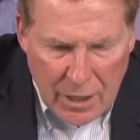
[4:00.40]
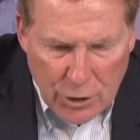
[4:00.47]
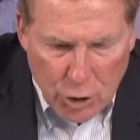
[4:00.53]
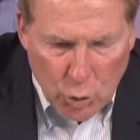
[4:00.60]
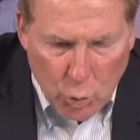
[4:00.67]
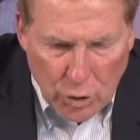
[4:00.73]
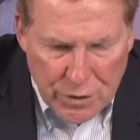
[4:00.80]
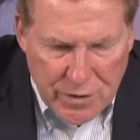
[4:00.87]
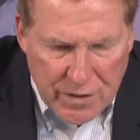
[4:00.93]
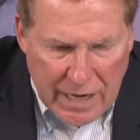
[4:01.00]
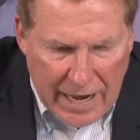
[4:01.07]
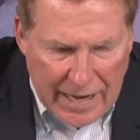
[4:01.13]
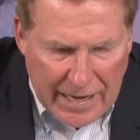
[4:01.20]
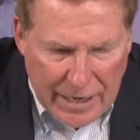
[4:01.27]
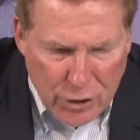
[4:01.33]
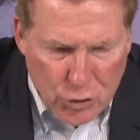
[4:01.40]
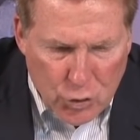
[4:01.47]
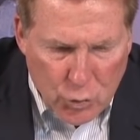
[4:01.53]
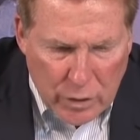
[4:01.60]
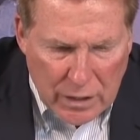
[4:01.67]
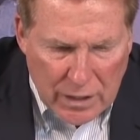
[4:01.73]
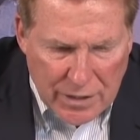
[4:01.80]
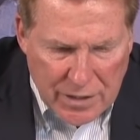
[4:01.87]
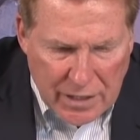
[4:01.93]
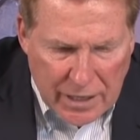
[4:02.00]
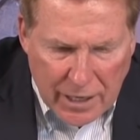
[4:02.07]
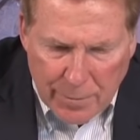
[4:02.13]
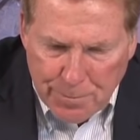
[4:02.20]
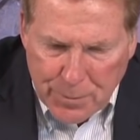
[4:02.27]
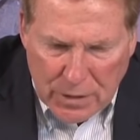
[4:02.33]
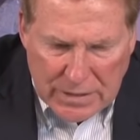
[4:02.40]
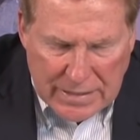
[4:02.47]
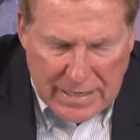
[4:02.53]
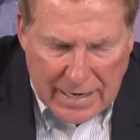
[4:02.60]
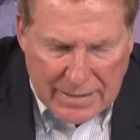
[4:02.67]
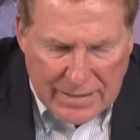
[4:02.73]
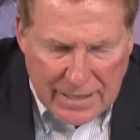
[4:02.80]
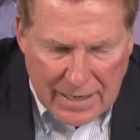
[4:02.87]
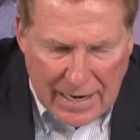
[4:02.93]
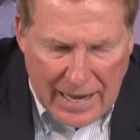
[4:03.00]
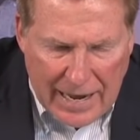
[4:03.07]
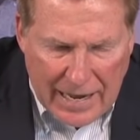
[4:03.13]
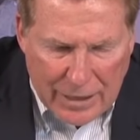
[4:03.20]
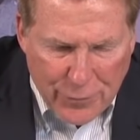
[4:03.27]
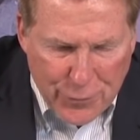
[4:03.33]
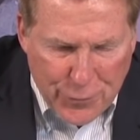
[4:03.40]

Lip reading: You will say Israel is an unprotected land